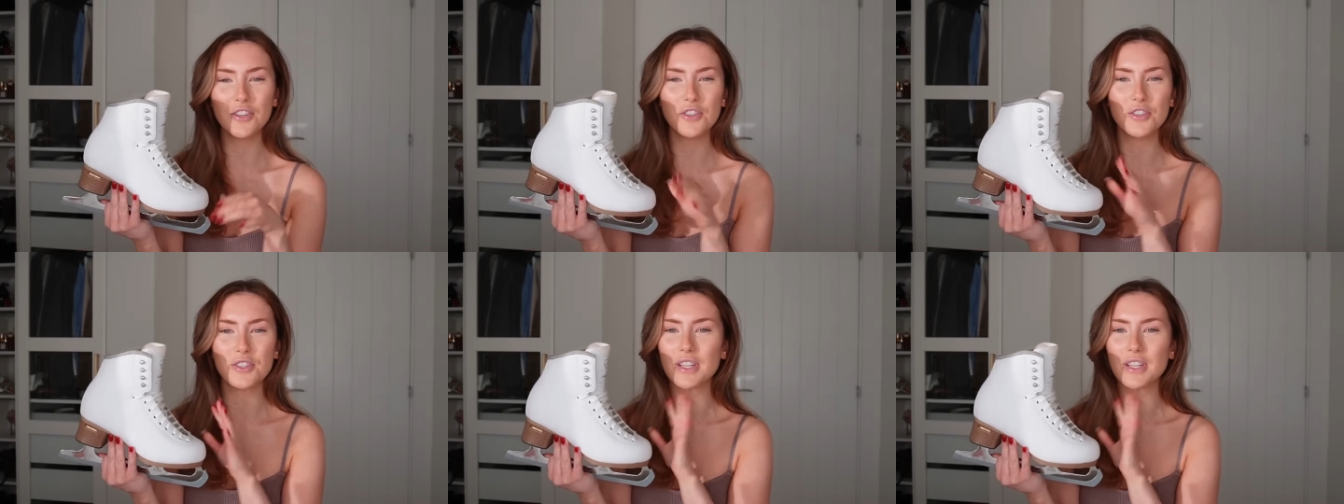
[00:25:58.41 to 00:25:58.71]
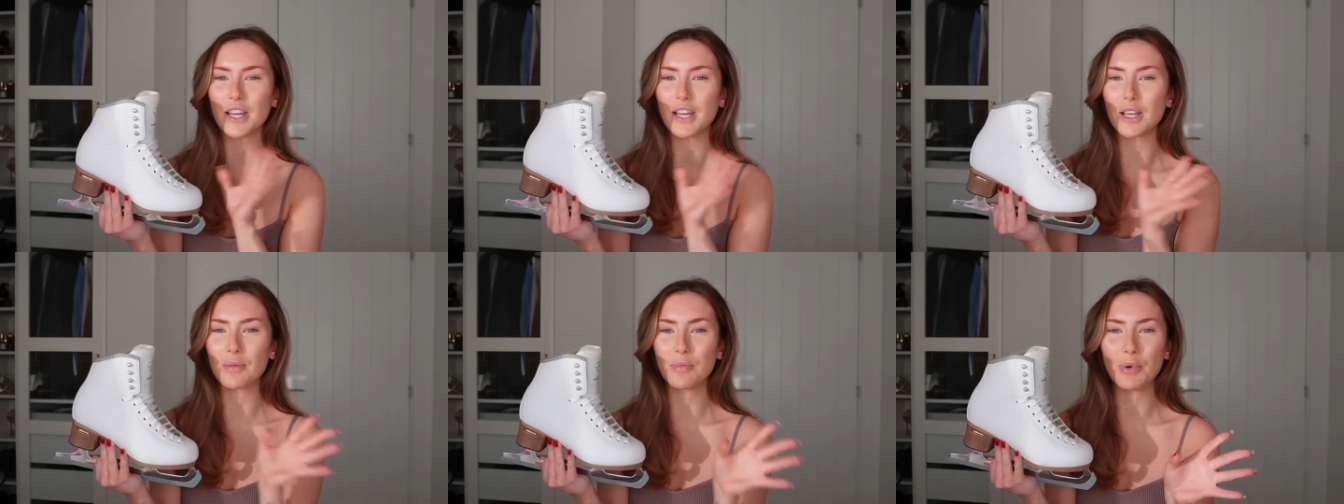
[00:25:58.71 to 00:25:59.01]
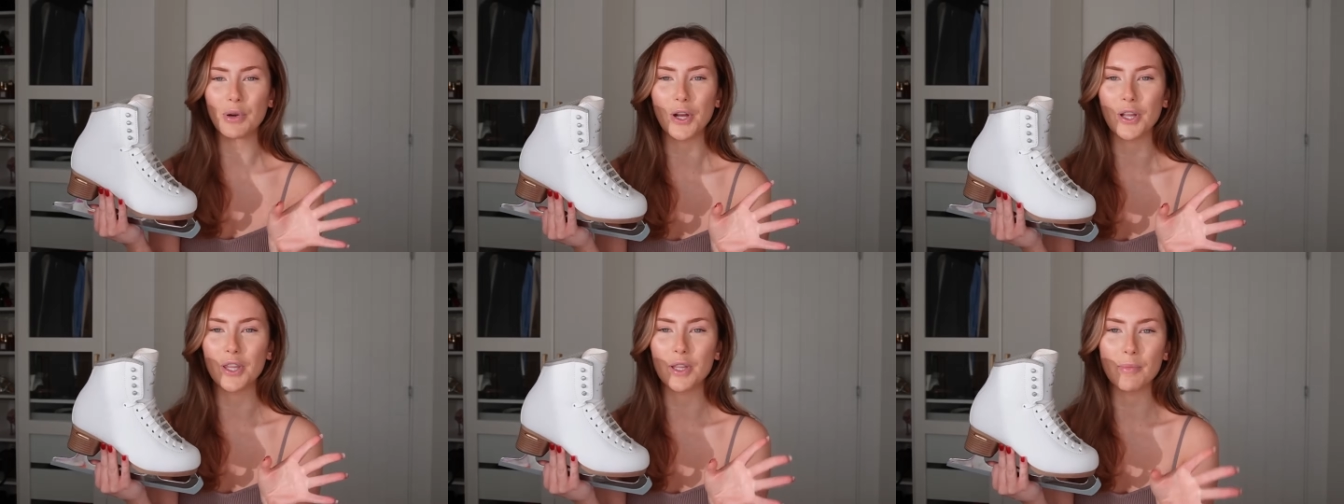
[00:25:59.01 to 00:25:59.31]
of just like
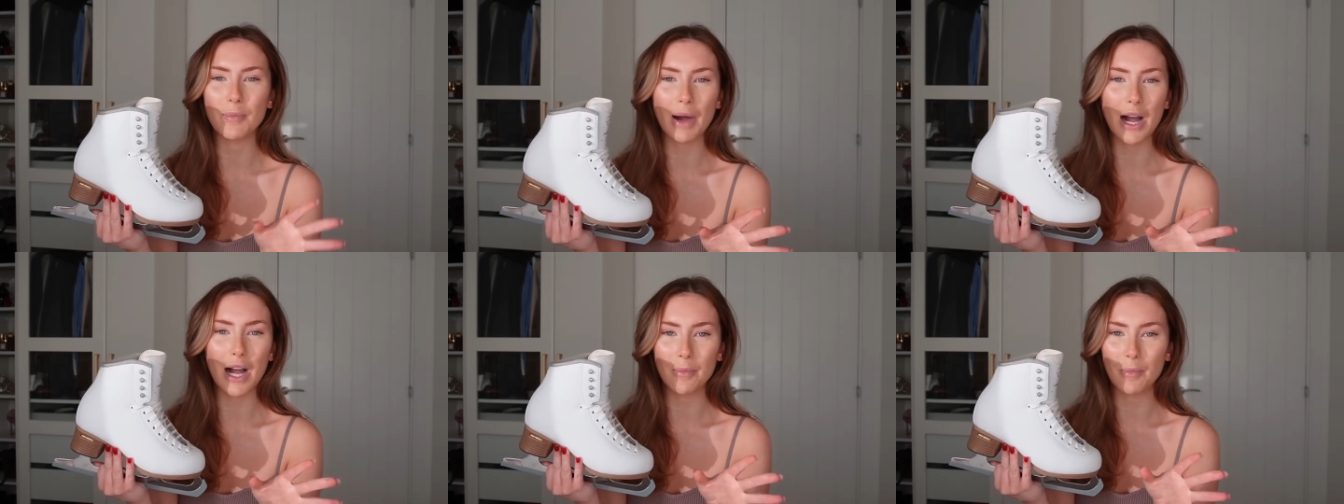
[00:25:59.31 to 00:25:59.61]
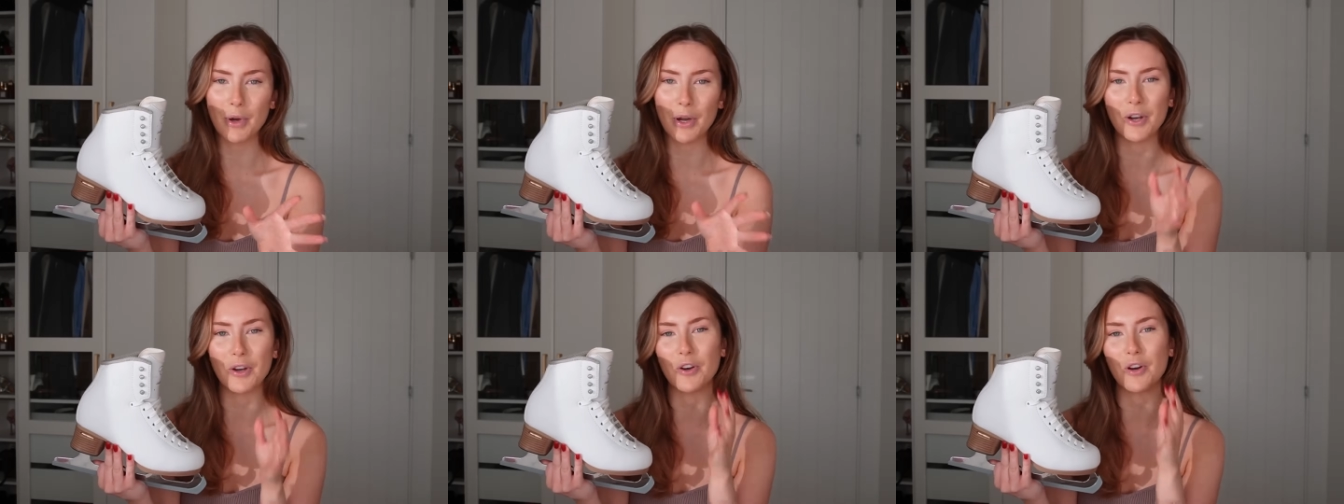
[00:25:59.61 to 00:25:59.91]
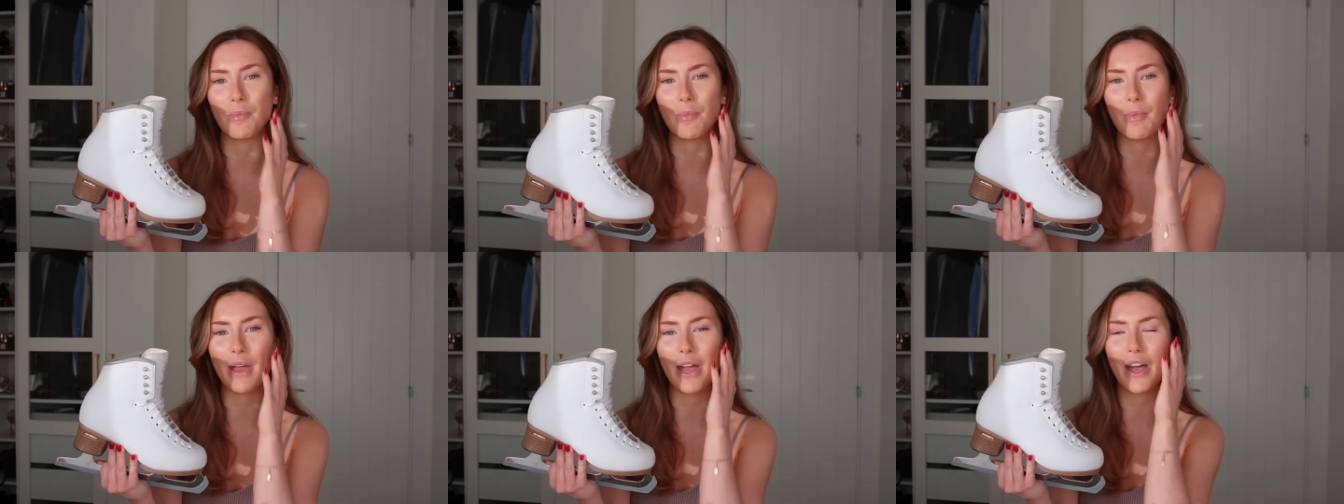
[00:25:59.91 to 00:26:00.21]
put it on the back
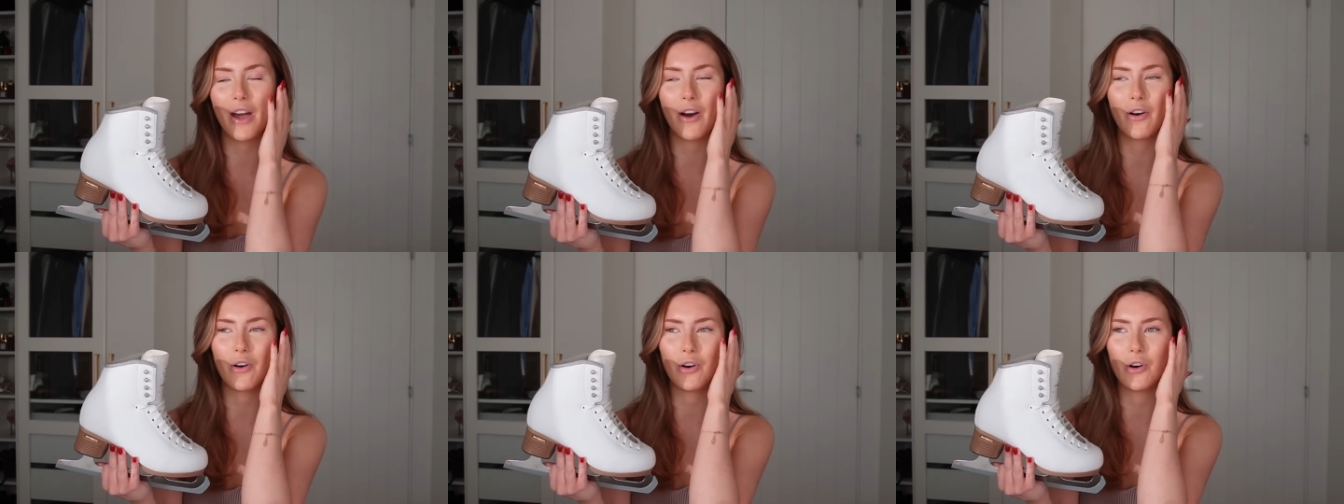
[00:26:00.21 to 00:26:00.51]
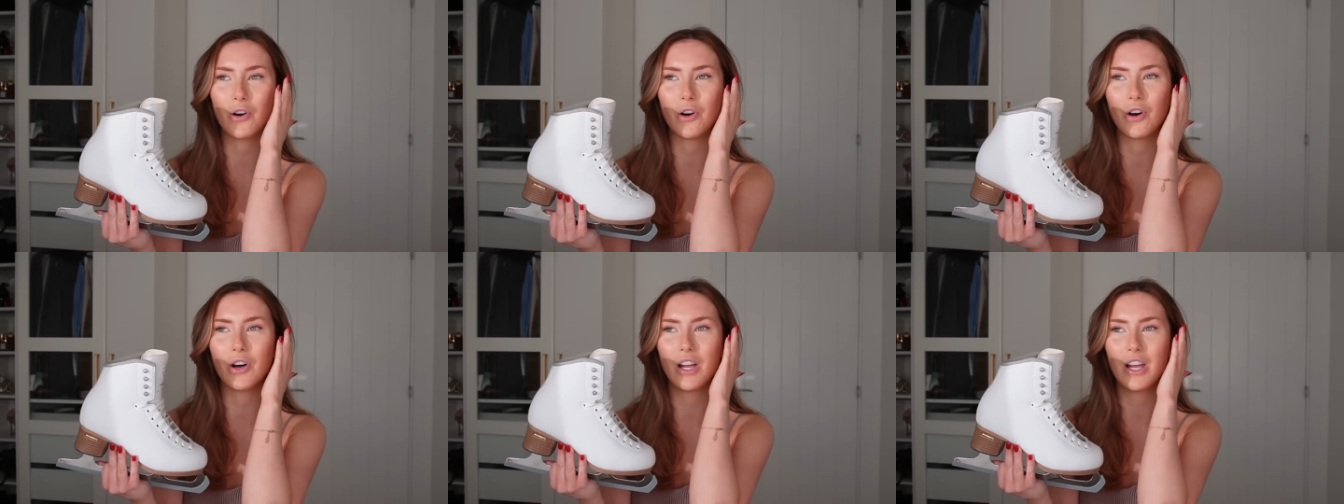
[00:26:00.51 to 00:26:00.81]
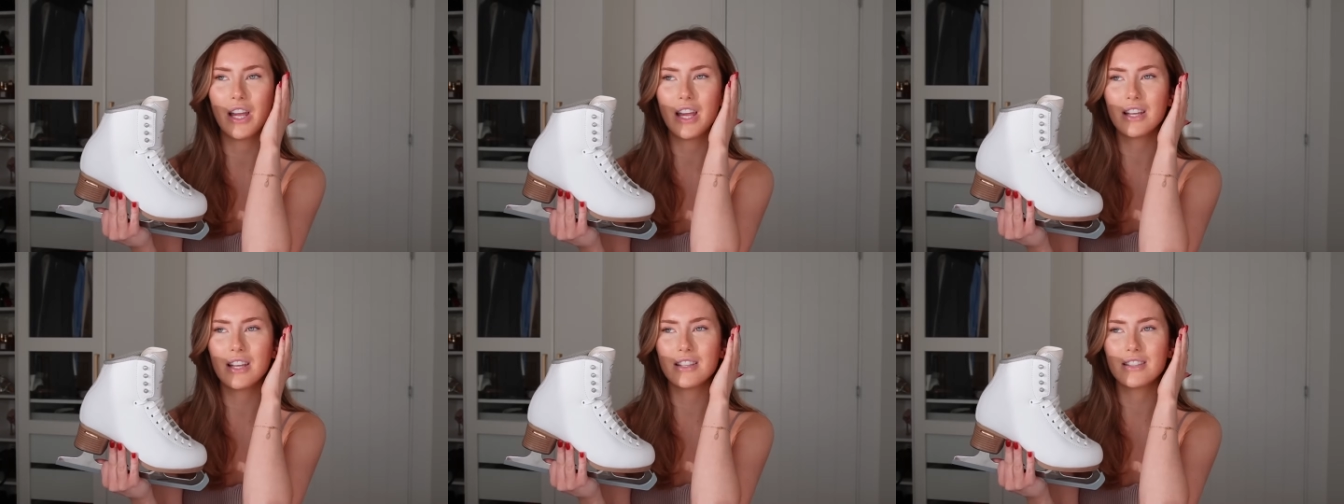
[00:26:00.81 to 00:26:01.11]
burner a bit or
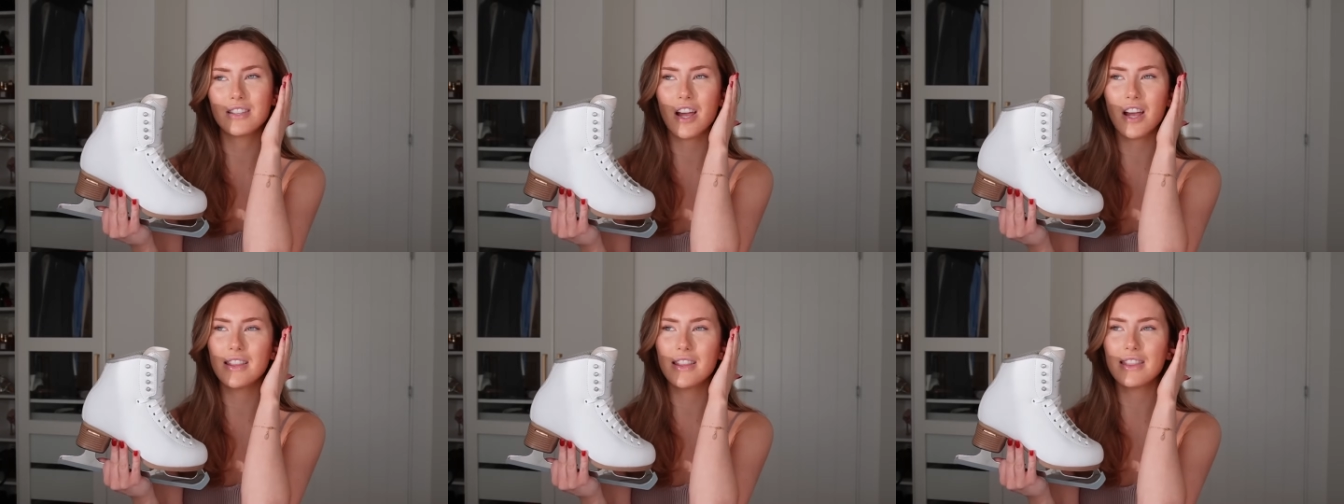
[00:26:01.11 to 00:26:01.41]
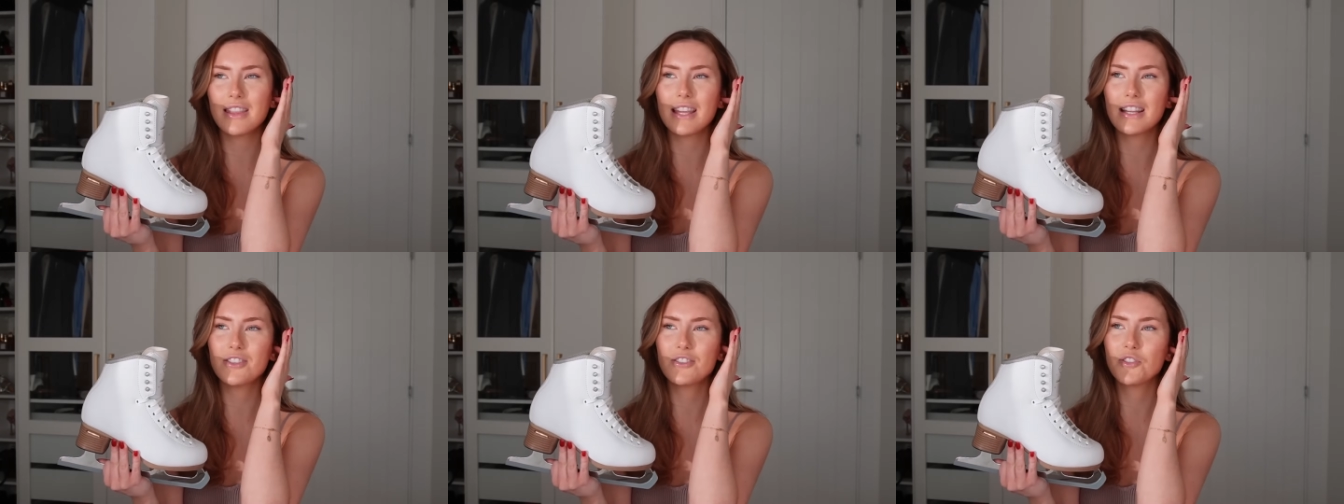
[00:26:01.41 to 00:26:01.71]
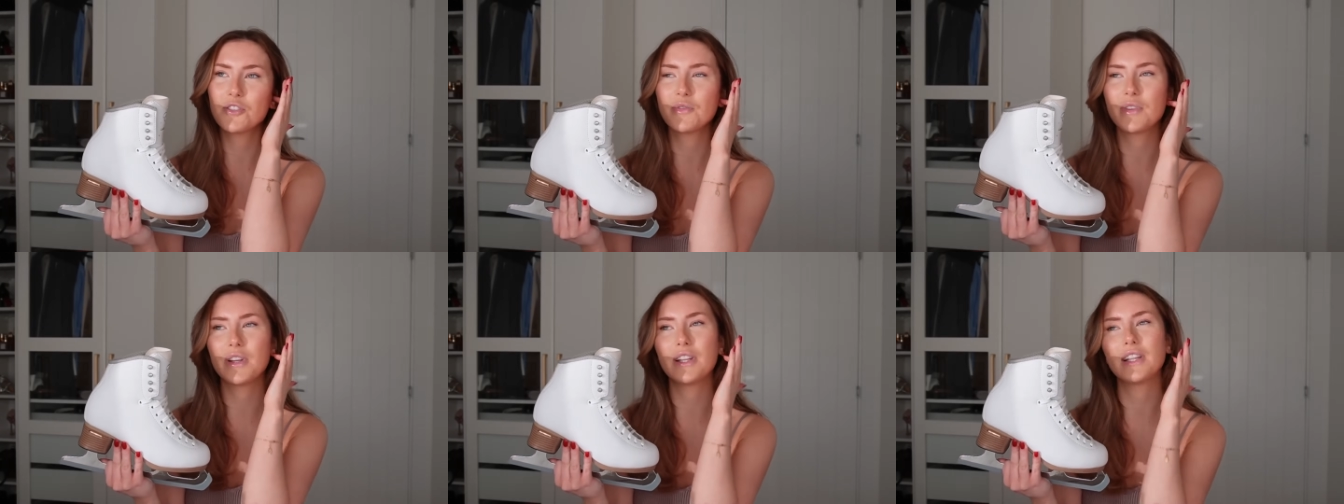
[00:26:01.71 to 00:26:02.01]
certain things
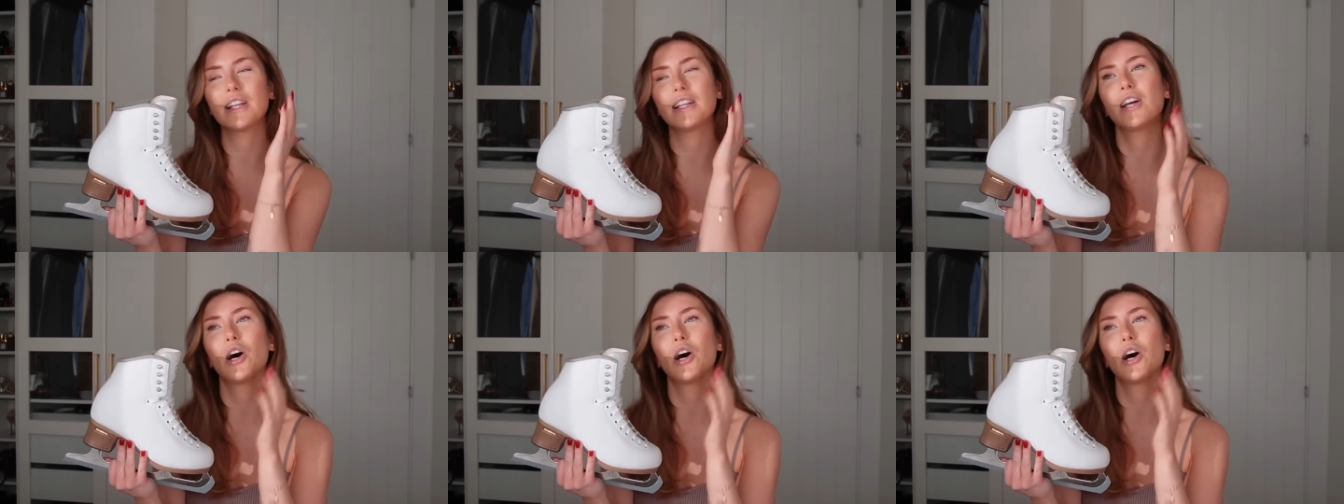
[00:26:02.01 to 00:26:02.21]
just feel a